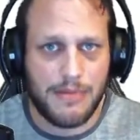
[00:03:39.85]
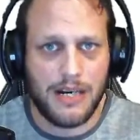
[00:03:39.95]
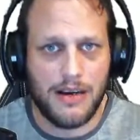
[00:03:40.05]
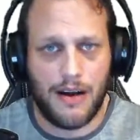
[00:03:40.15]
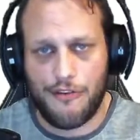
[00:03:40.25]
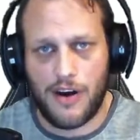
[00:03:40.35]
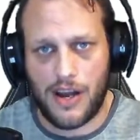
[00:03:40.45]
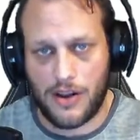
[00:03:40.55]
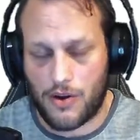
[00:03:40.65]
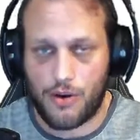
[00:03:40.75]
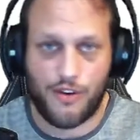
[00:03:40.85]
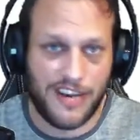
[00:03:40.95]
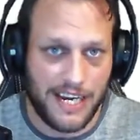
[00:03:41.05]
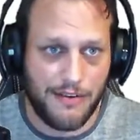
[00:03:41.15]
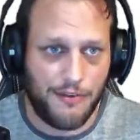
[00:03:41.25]
a file or create
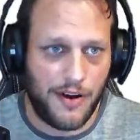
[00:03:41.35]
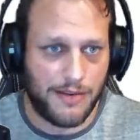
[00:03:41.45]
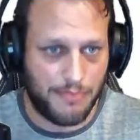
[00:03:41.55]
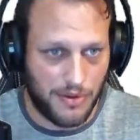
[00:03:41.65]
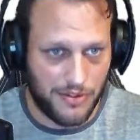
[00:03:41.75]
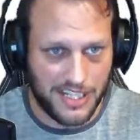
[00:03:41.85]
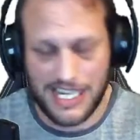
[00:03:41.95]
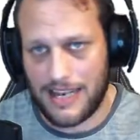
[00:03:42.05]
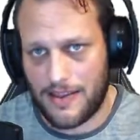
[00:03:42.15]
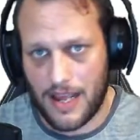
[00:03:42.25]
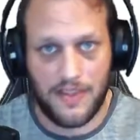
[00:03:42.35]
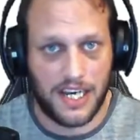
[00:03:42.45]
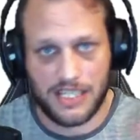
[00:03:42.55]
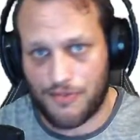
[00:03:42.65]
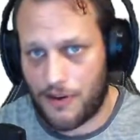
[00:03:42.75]
a file and put this in there, that is
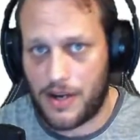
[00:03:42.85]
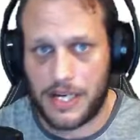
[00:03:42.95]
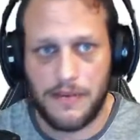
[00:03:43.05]
fine.